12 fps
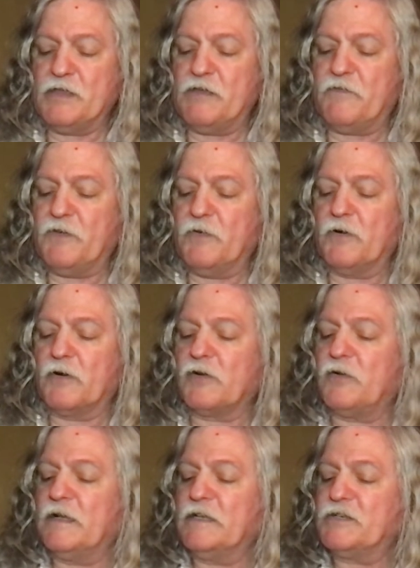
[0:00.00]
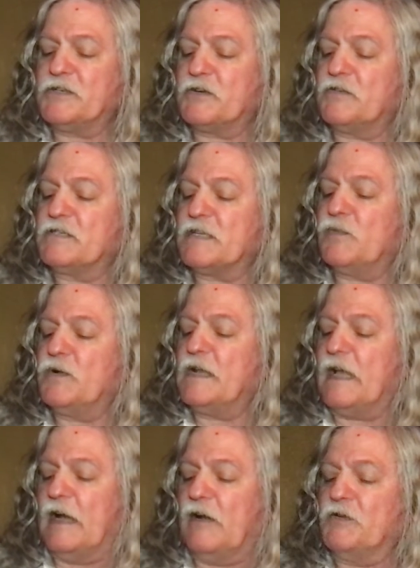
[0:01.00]
If you are going to turn someone
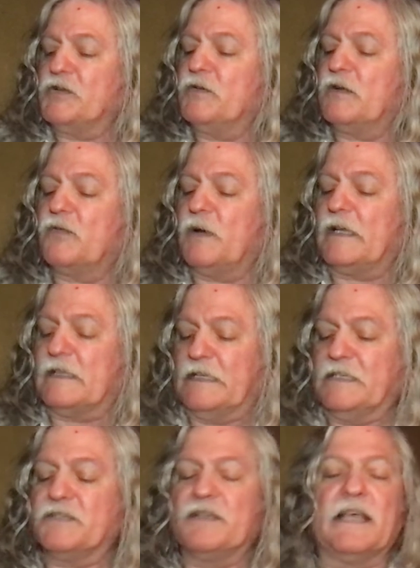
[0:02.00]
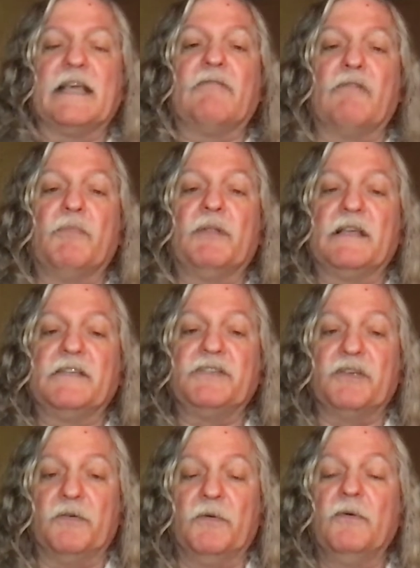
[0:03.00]
down, do it quickly so they can replace
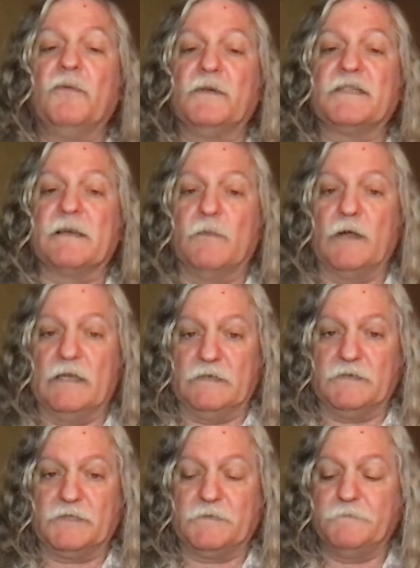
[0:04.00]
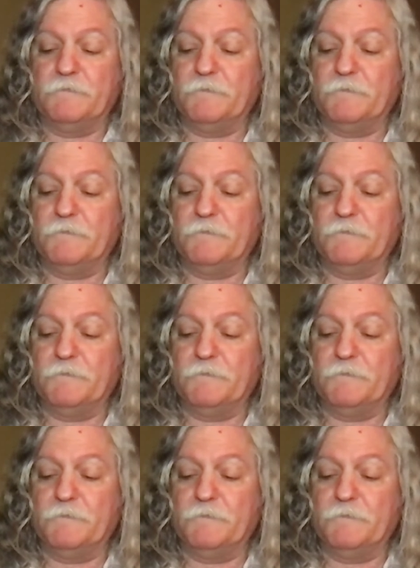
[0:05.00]
you with someone else.